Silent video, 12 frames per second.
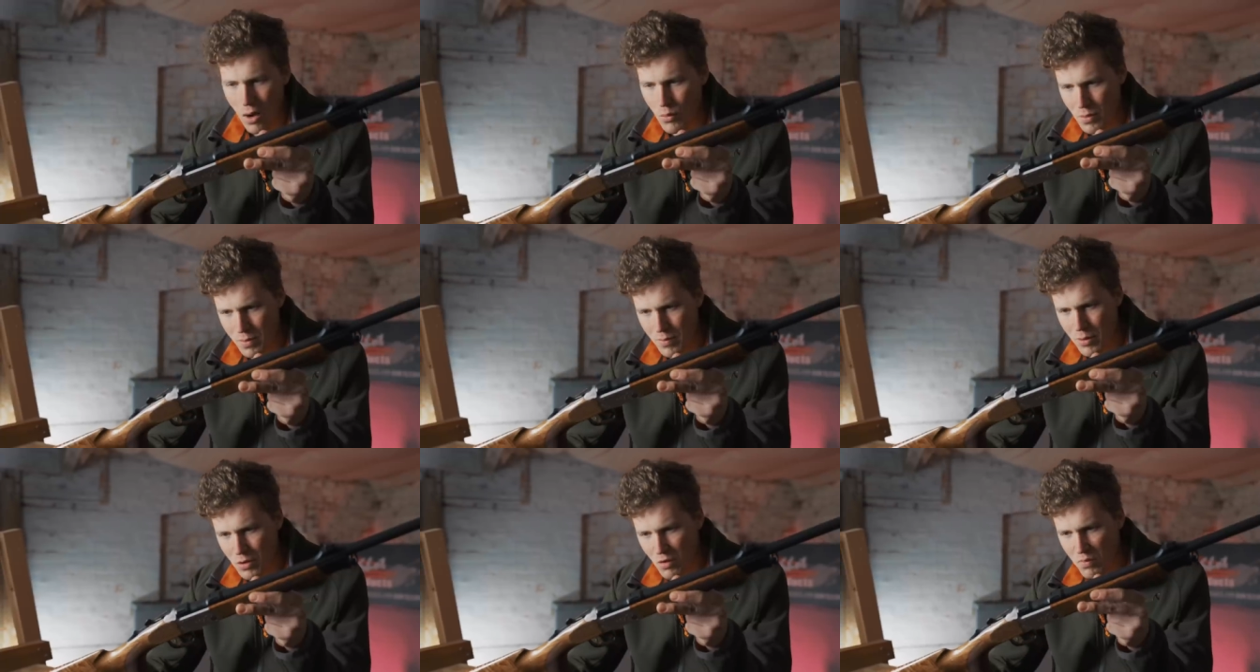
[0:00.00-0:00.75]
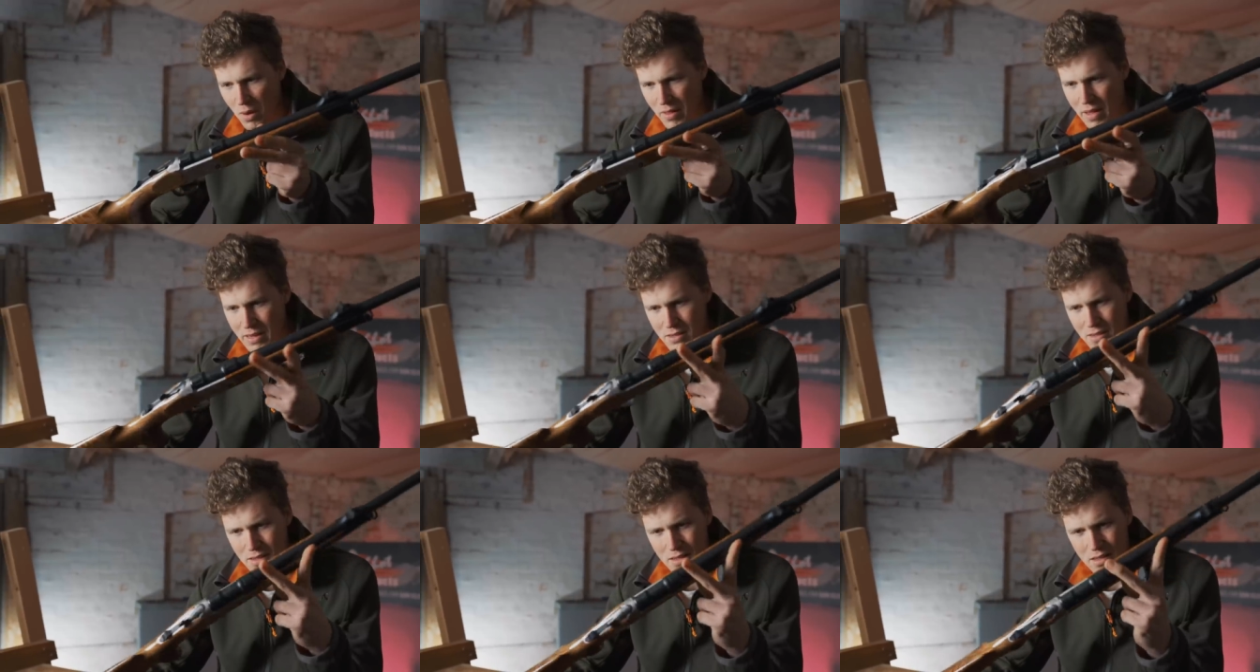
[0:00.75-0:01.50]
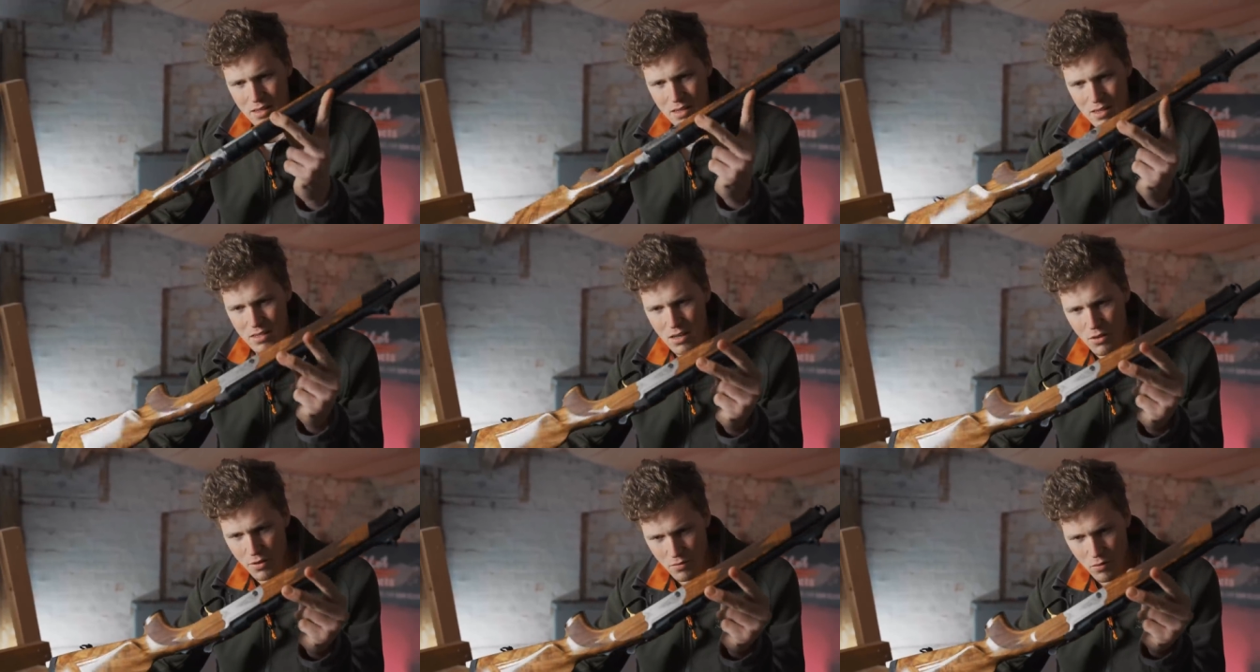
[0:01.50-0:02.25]
I wouldn't be put off by that. There's
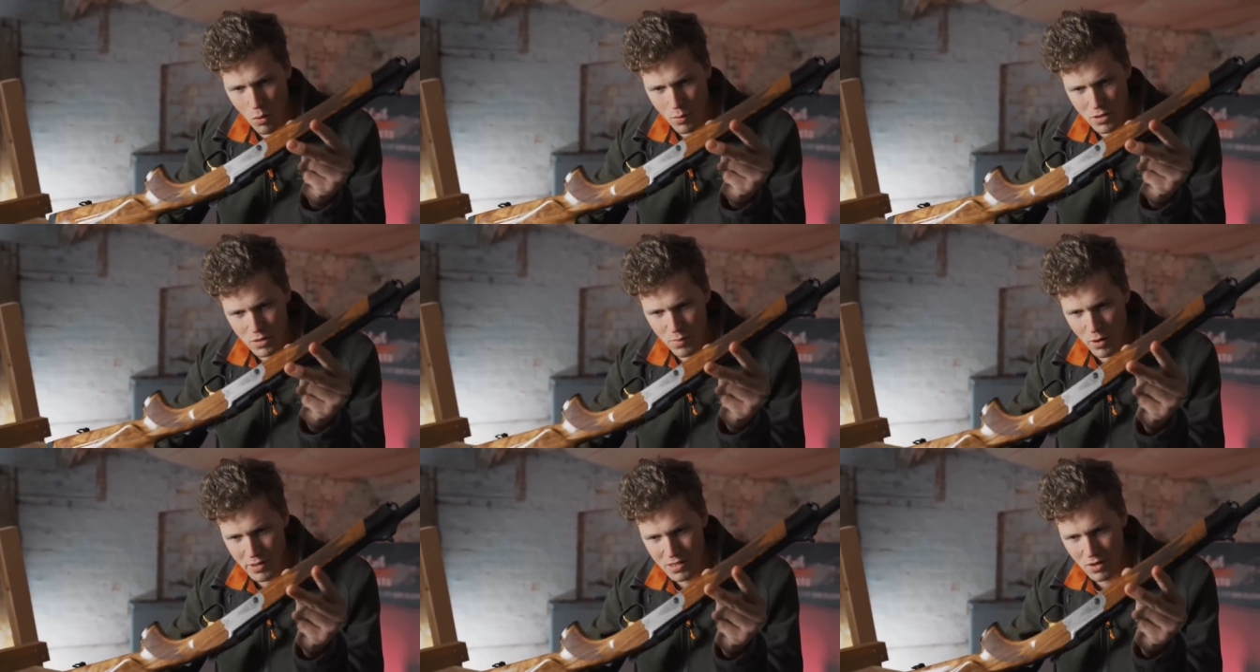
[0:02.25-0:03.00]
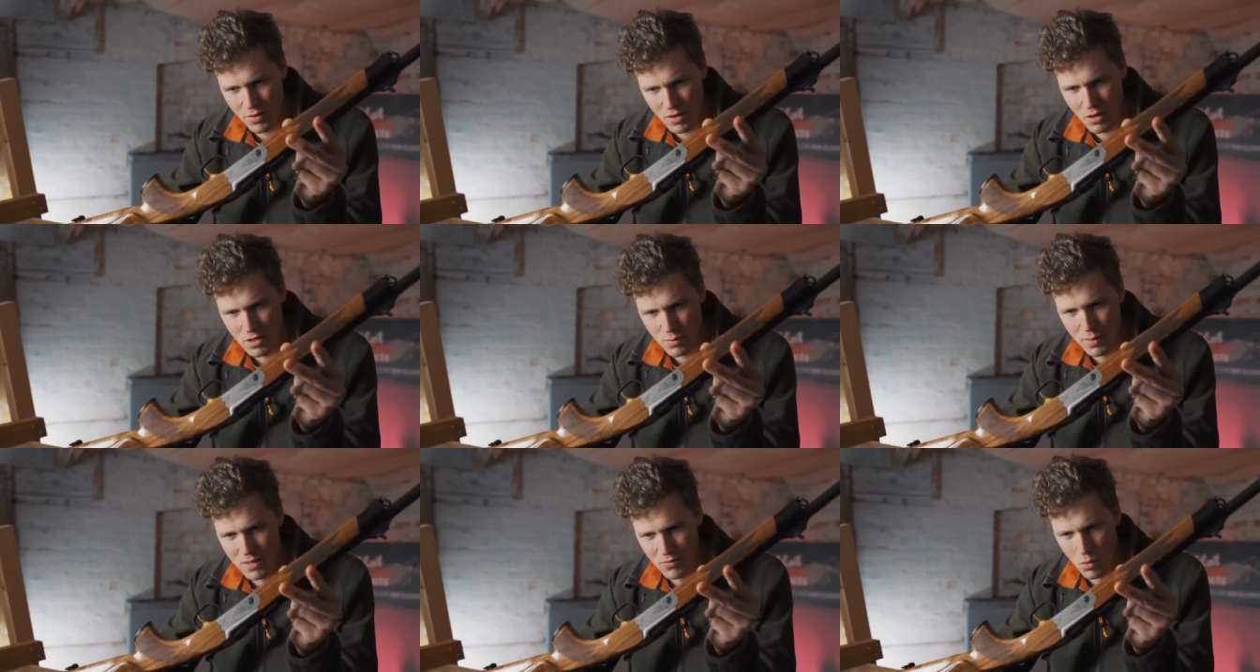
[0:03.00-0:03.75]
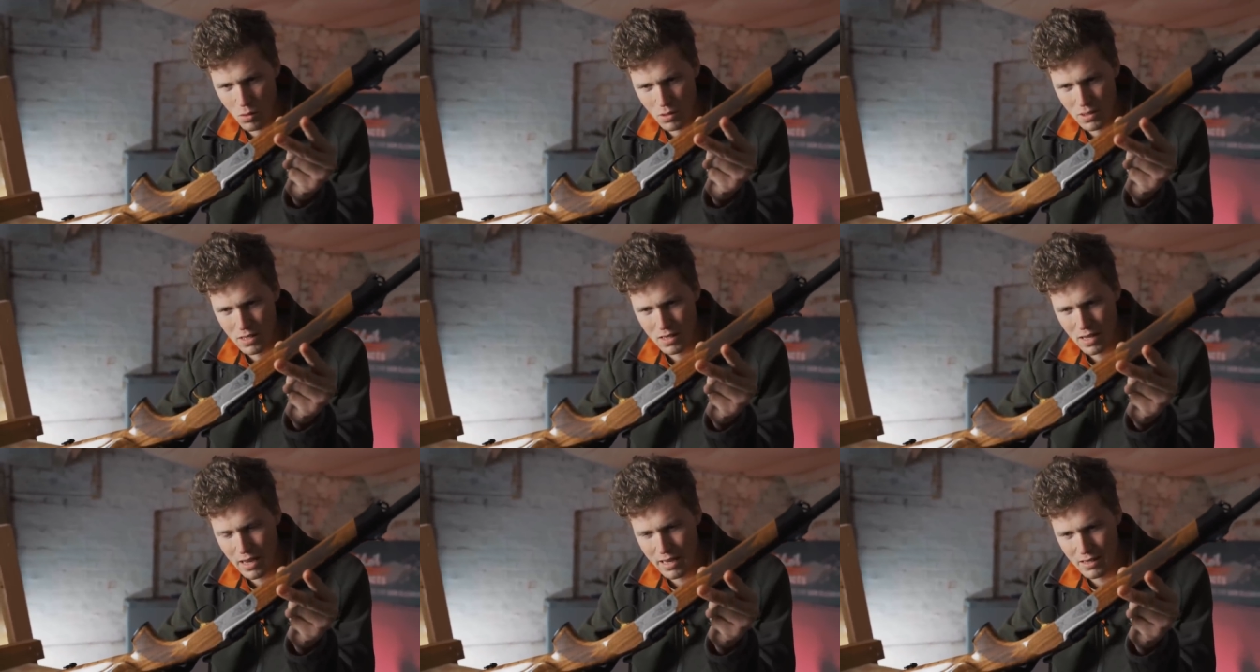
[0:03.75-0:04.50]
nothing wrong with just buying yourself a nice bit of
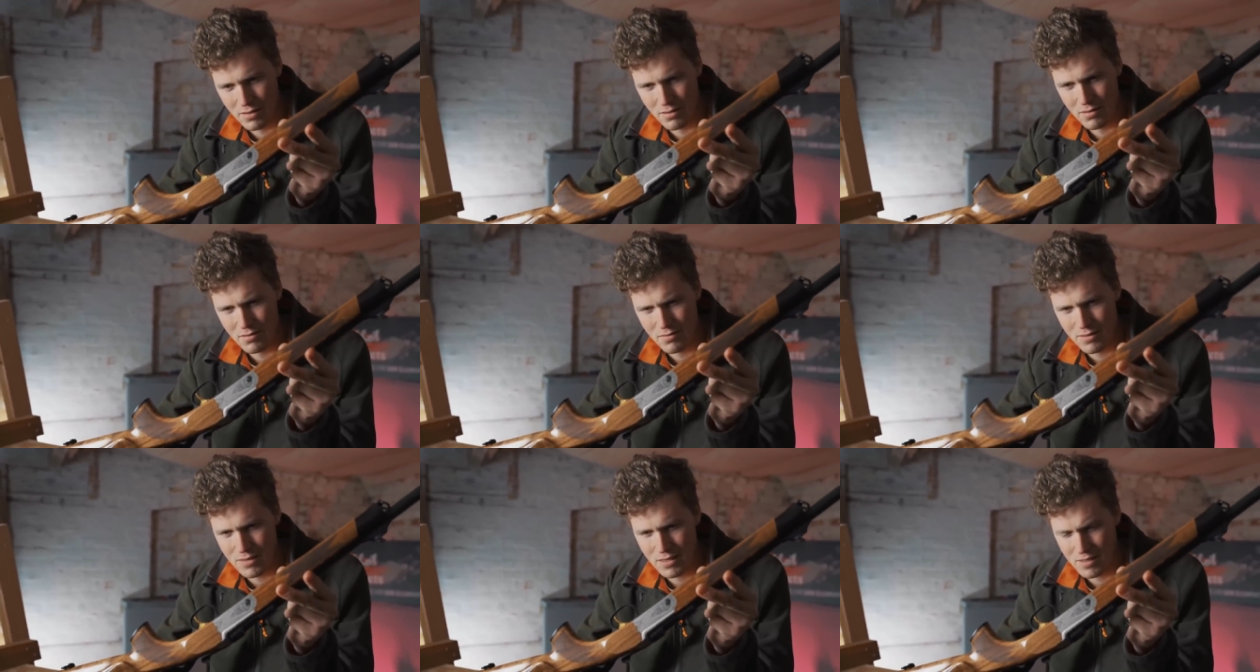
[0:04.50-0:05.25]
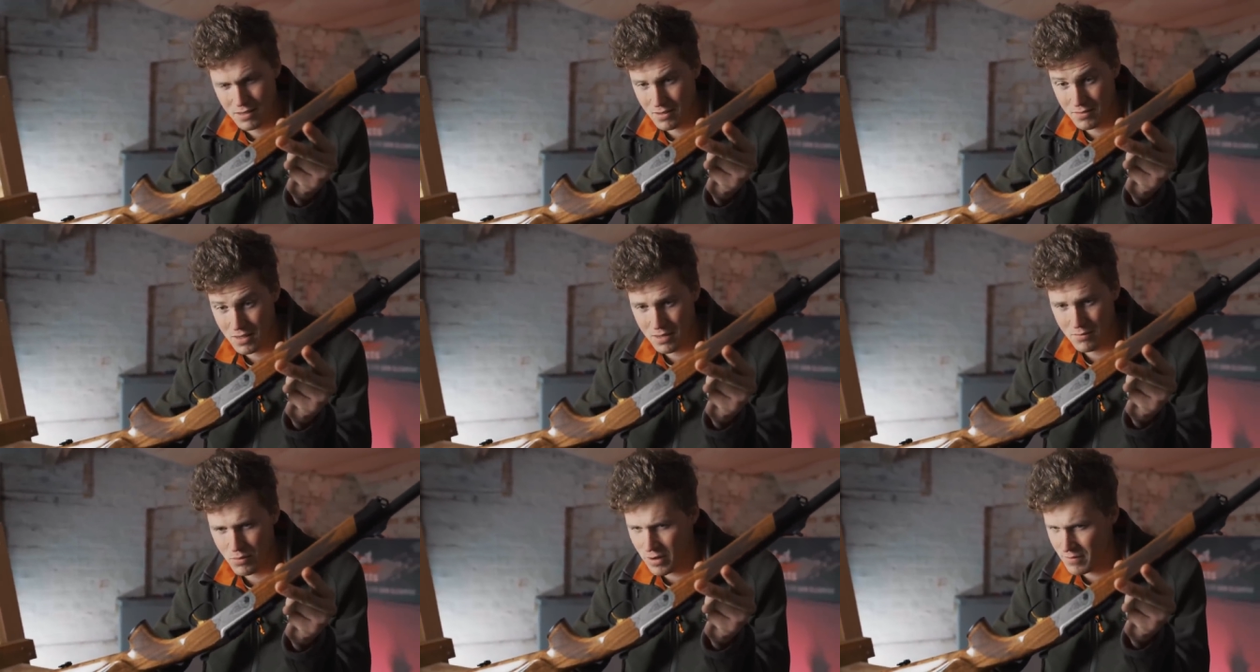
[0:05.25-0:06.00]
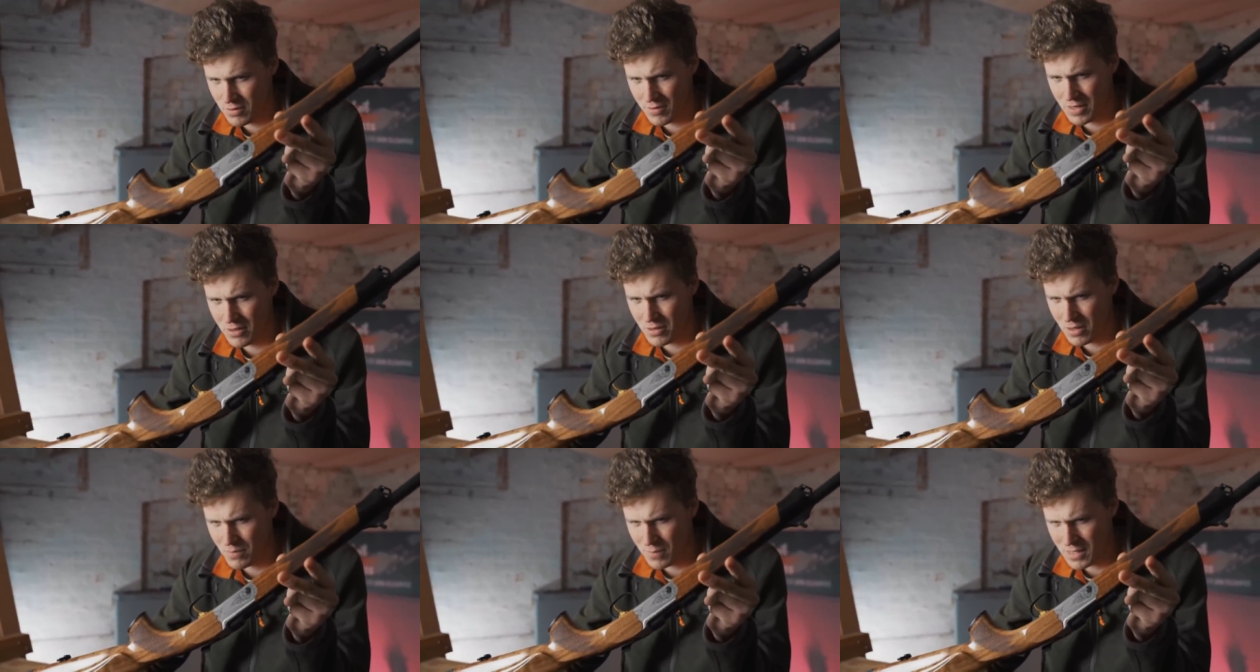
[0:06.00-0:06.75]
quality, and as I think I've said in previous
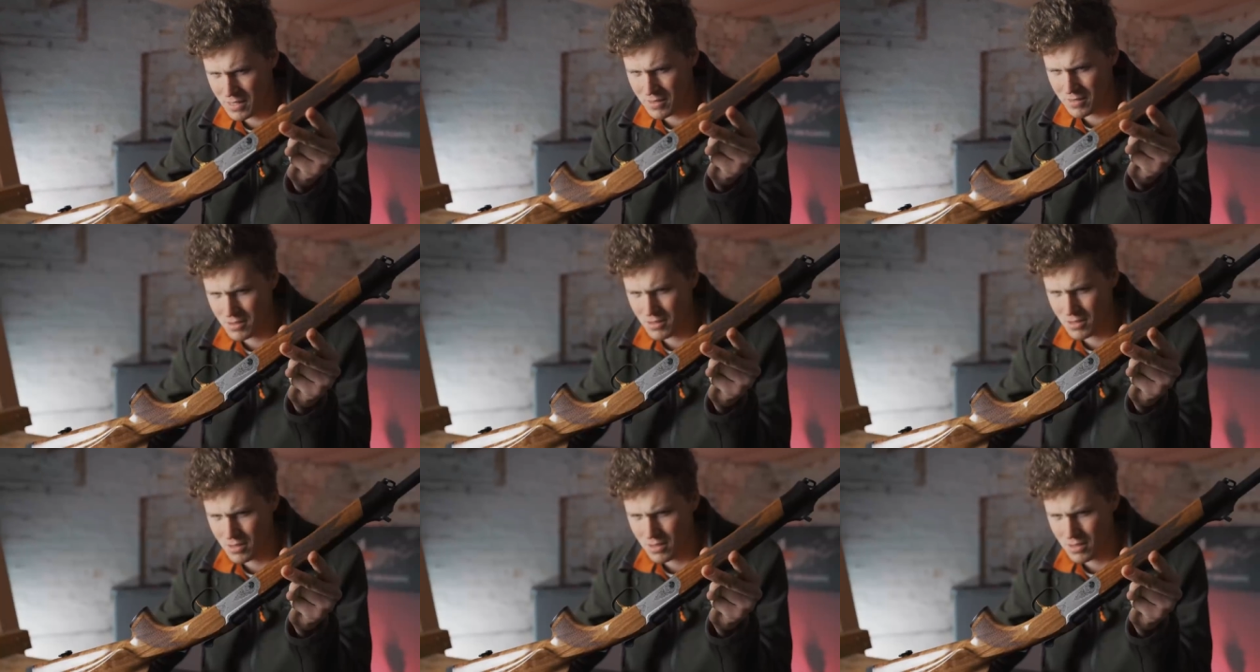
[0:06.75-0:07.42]
videos, admitting that